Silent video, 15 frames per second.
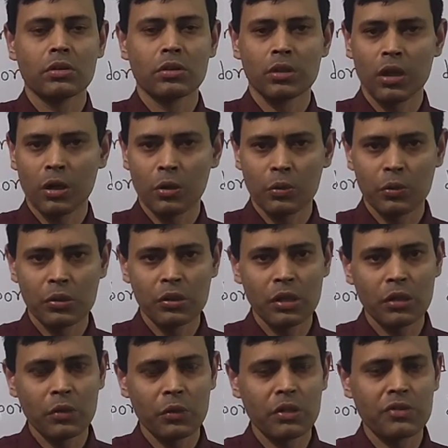Now,
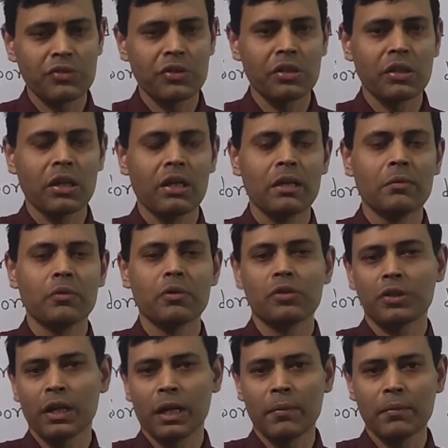without wasting any more
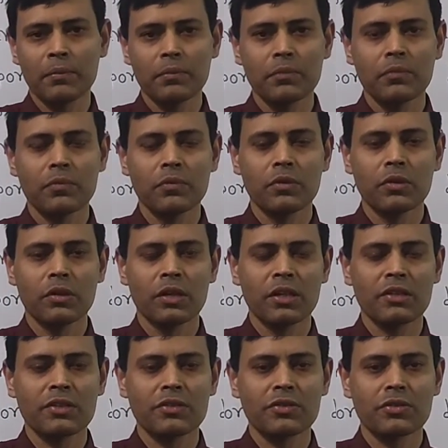time,
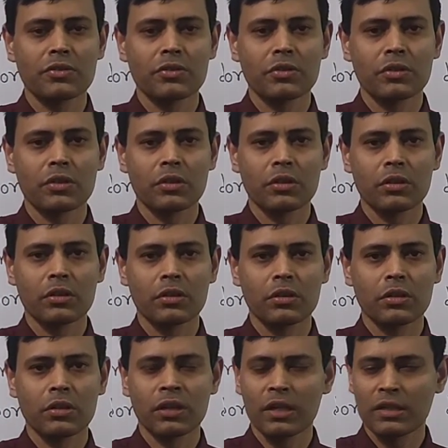let's
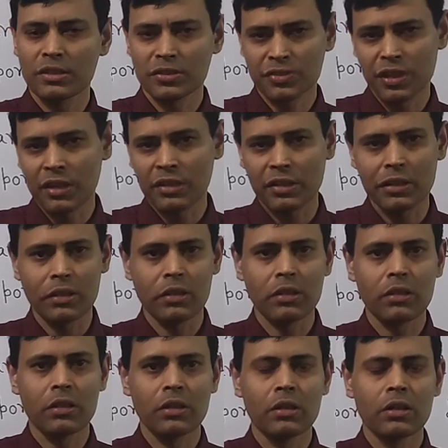get started.
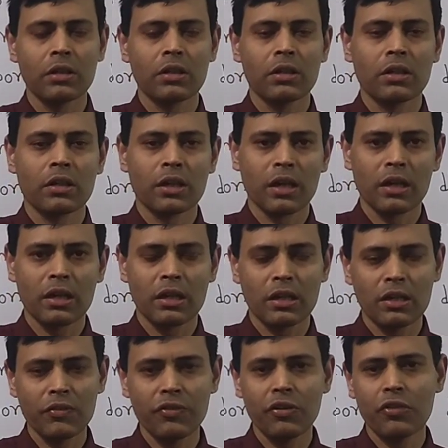Kindly
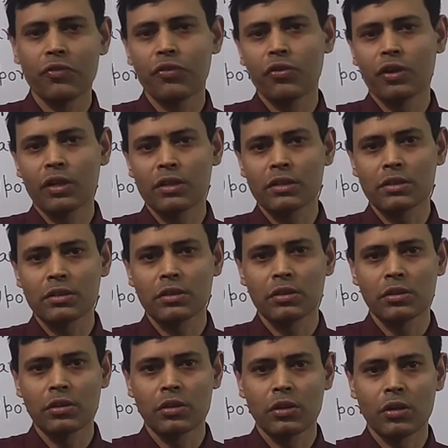keep your focus
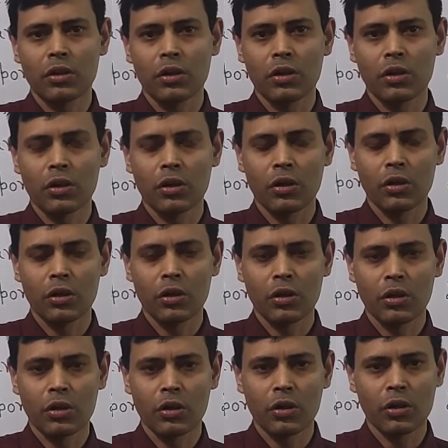
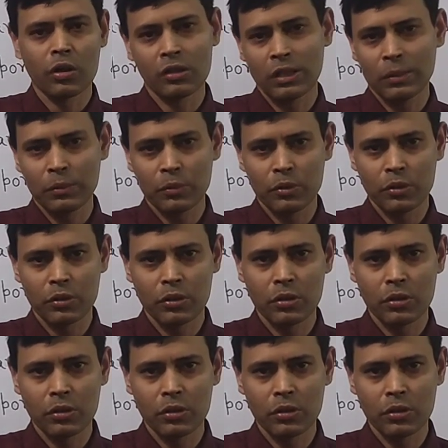on the board.